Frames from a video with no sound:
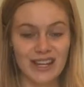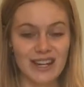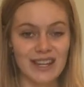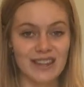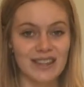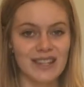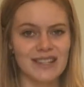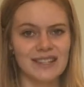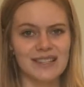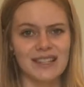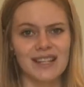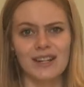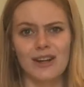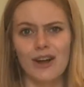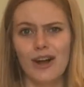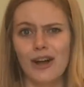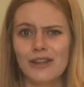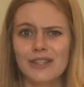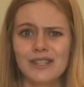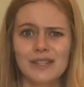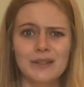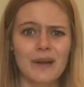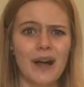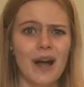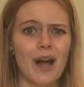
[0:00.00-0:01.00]
And this can
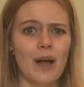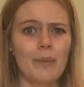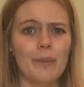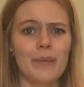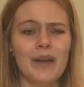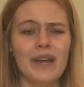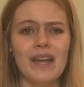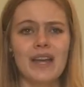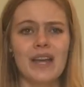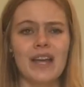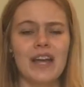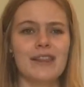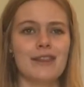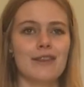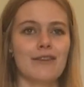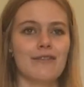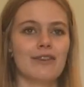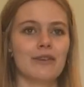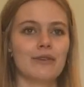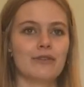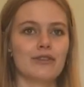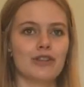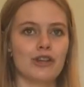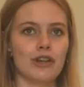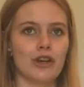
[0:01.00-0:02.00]
also help in the
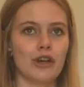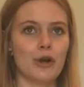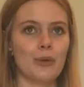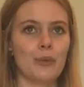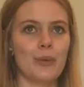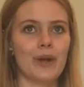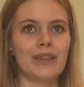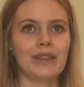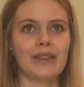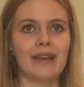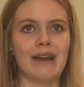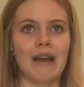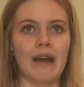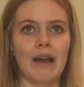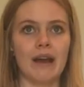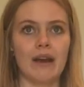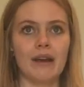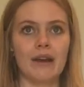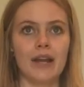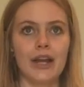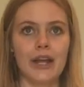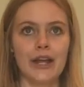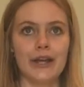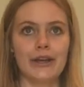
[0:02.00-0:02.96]
future when they're,